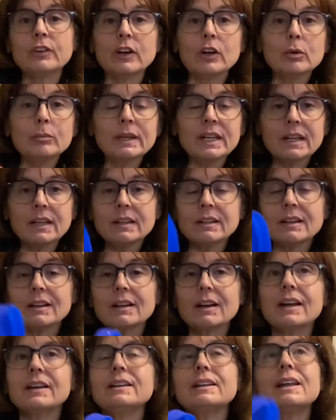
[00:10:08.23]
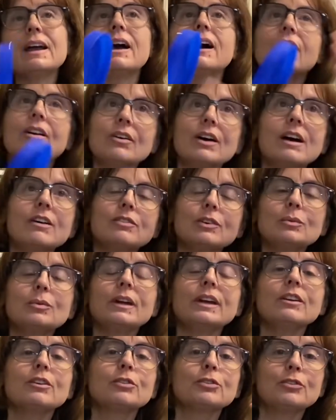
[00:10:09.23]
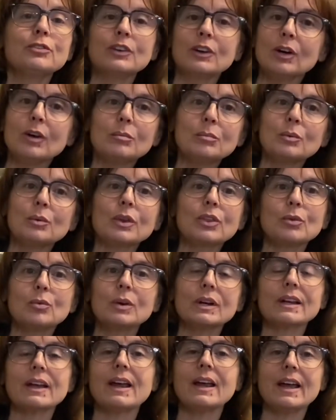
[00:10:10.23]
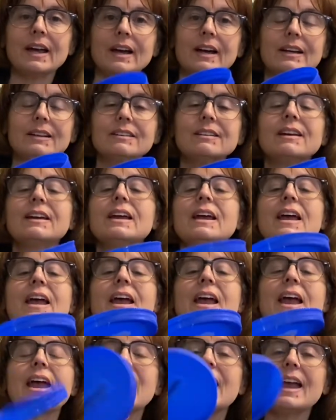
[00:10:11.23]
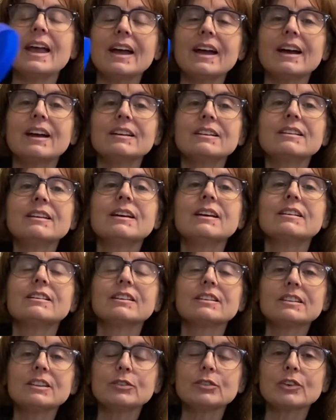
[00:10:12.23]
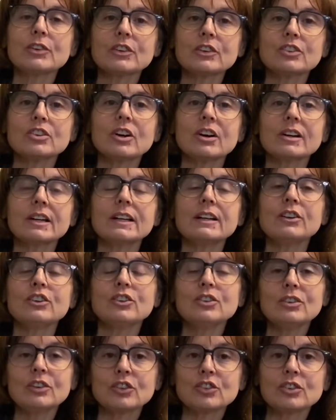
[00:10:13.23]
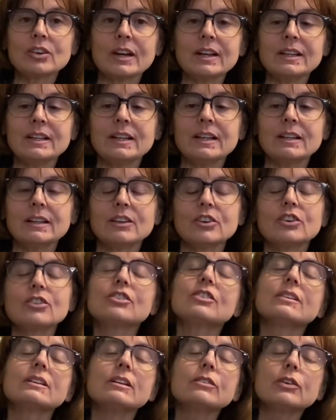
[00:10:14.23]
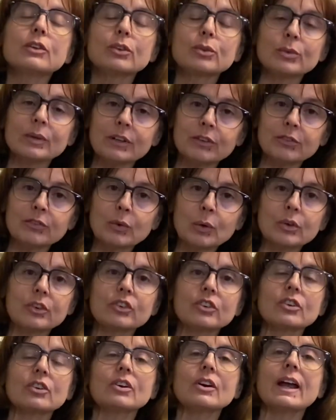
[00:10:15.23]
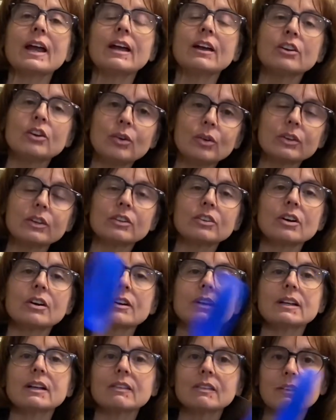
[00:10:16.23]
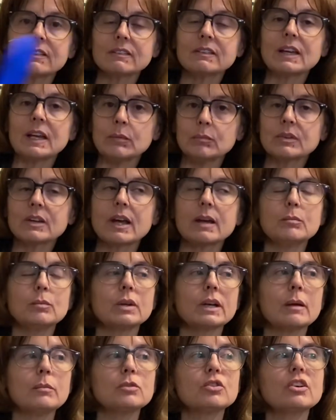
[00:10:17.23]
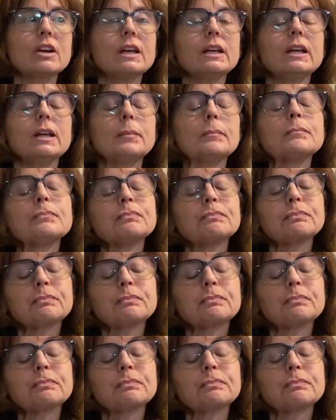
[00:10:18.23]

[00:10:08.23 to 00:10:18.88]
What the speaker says: filming, I now have a way to film with one hand and deliver the target and do the training, or deliver the reinforcer and hold the target at the same time when I'm training.